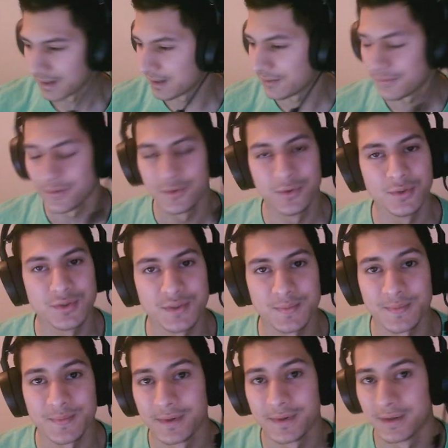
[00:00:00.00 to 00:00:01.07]
If you do
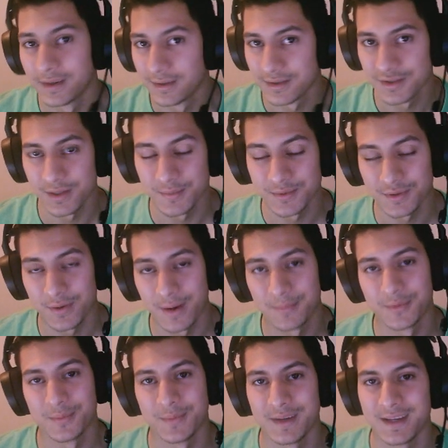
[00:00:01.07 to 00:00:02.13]
subscribe
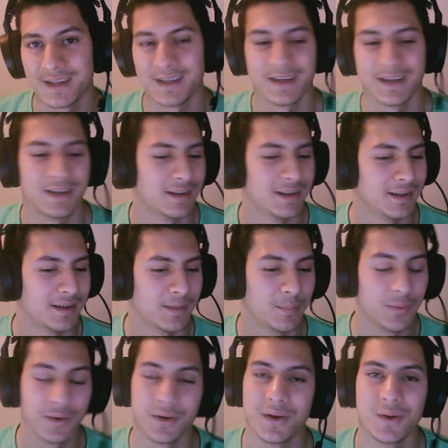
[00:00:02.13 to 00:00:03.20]
to me,
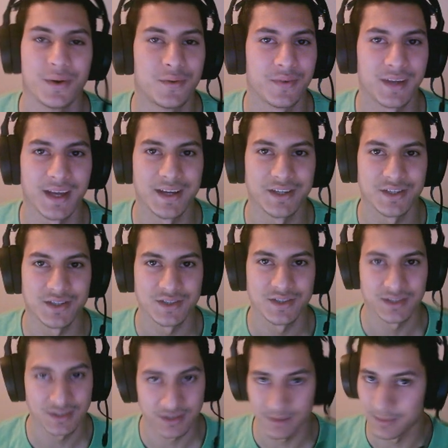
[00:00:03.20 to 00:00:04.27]
put on the notifications,
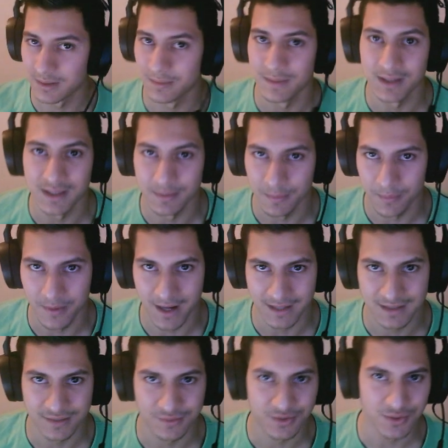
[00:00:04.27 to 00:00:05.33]
because I'm going to be a little bit more
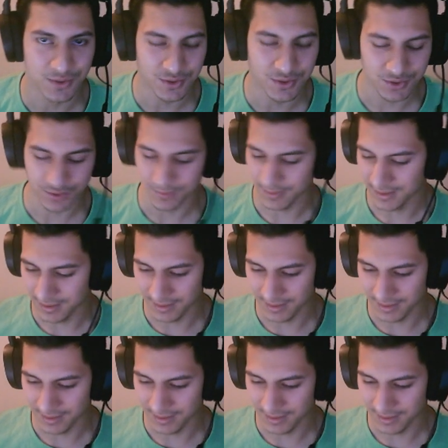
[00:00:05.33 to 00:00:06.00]
active on YouTube.